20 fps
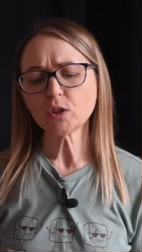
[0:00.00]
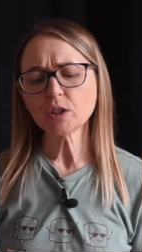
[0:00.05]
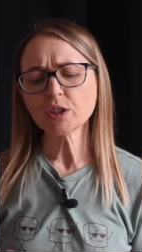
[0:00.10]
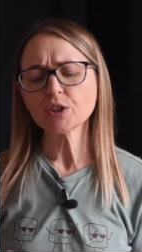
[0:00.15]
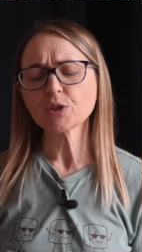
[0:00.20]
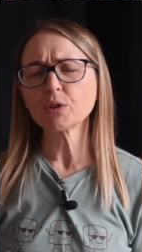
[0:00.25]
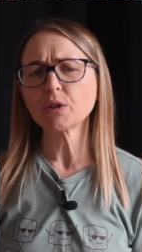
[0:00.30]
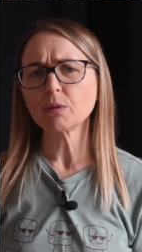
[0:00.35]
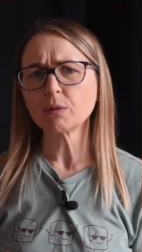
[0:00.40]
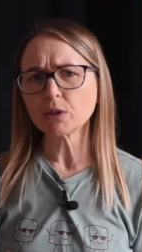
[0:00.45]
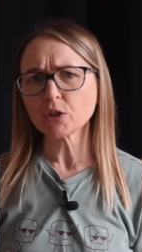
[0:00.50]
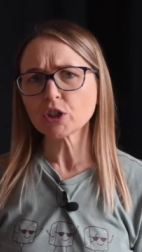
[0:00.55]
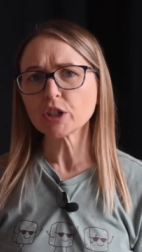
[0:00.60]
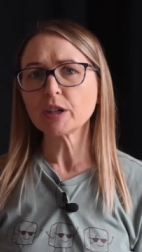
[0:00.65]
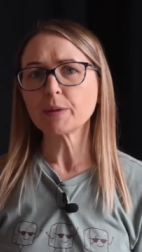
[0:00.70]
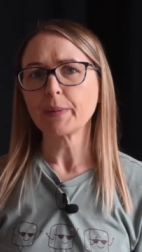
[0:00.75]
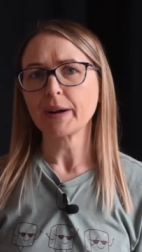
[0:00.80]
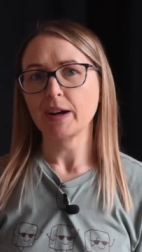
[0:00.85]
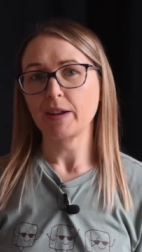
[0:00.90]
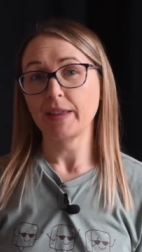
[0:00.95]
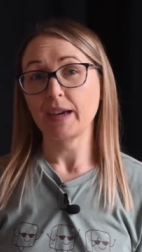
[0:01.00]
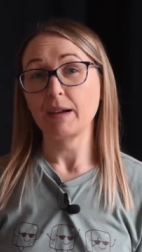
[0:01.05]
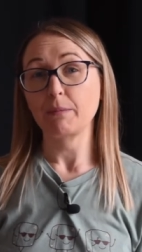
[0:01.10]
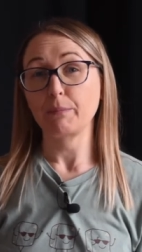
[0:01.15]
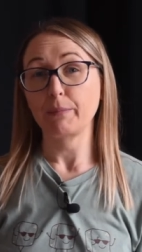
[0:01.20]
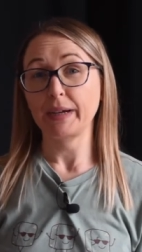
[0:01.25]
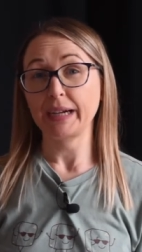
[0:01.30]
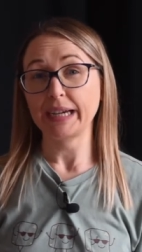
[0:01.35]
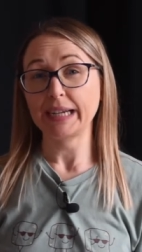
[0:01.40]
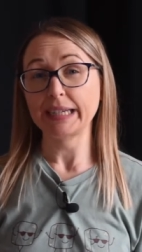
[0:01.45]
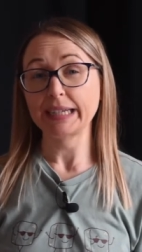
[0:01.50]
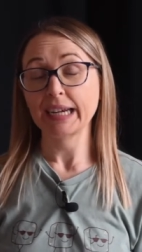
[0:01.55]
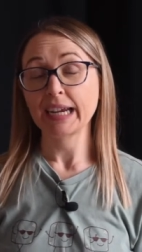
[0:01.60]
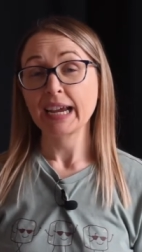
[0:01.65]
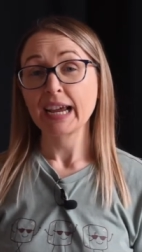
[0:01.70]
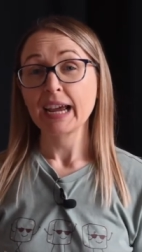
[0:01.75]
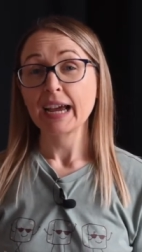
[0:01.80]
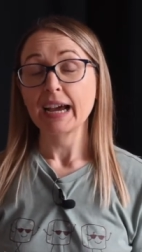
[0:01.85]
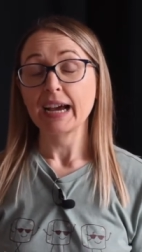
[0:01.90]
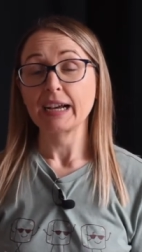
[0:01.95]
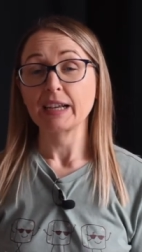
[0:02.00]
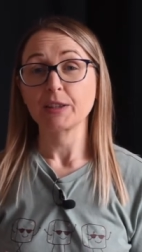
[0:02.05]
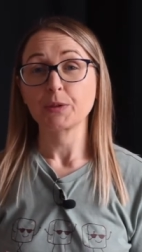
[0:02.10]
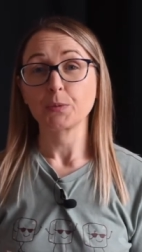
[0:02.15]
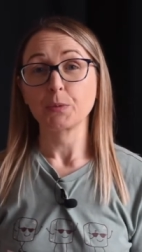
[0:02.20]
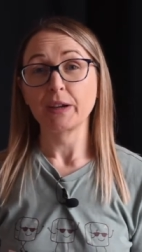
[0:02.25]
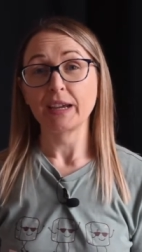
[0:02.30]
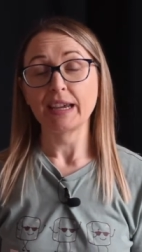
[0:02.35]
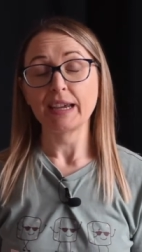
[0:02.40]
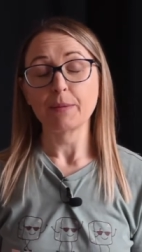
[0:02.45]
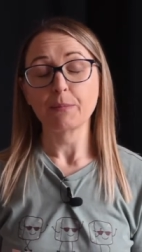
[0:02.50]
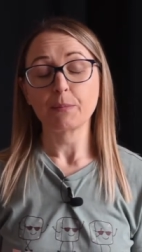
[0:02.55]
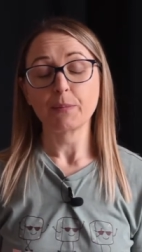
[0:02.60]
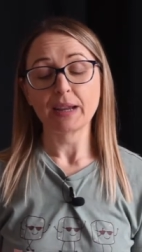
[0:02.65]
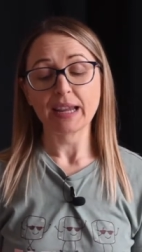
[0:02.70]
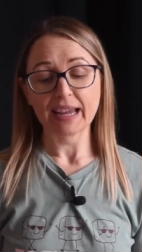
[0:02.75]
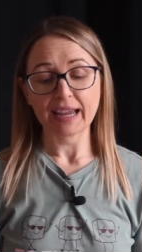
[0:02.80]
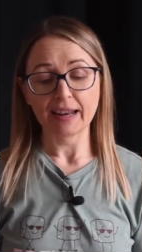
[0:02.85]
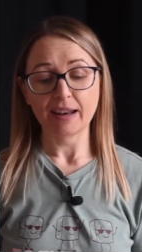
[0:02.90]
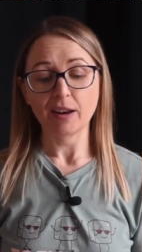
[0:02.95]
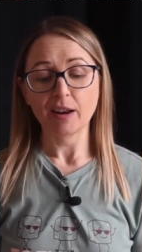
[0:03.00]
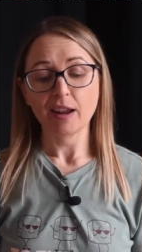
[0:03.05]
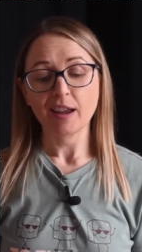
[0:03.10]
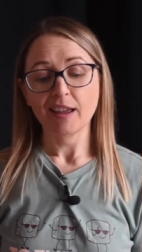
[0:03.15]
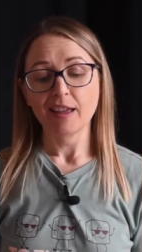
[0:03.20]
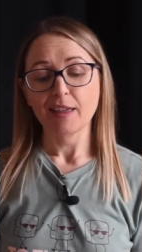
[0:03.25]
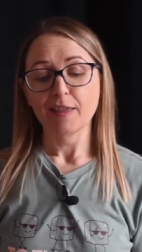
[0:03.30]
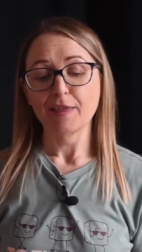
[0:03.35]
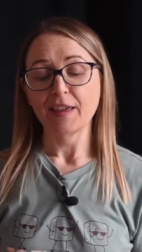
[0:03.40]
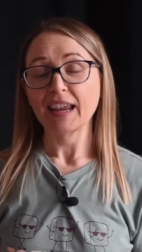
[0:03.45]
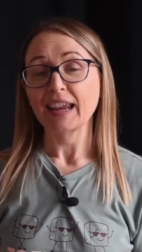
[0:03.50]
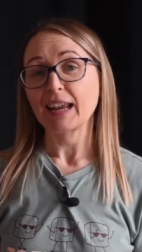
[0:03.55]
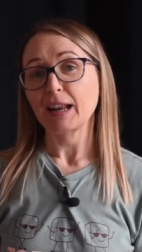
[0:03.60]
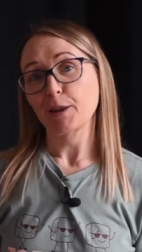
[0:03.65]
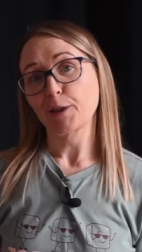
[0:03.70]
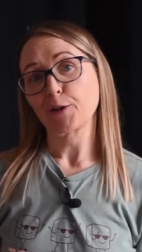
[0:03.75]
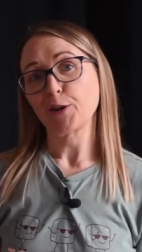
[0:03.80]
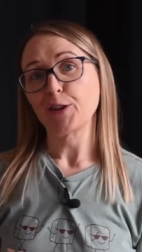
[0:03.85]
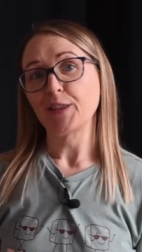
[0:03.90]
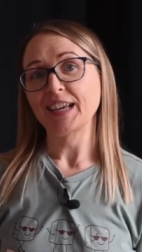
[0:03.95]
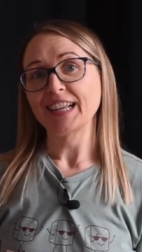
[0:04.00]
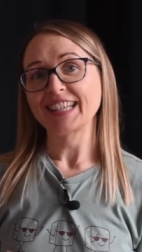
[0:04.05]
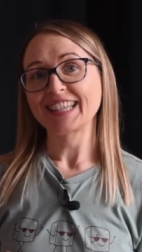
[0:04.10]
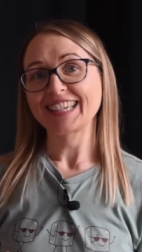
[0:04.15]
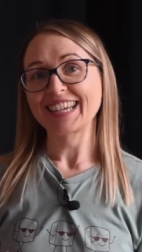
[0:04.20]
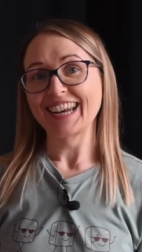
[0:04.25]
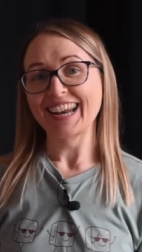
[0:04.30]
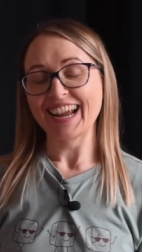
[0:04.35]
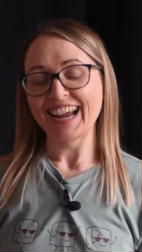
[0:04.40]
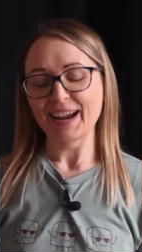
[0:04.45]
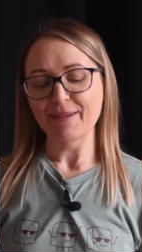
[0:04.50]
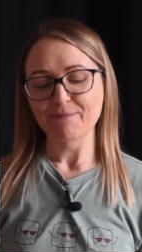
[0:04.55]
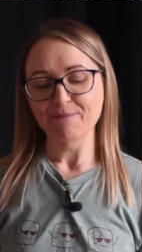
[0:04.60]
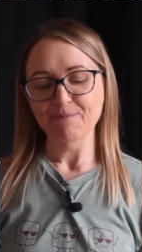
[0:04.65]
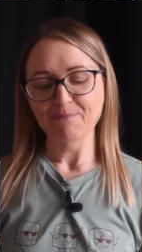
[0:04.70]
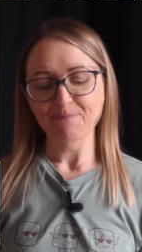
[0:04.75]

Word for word: So I want you to bear that in mind as we begin thinking through this today.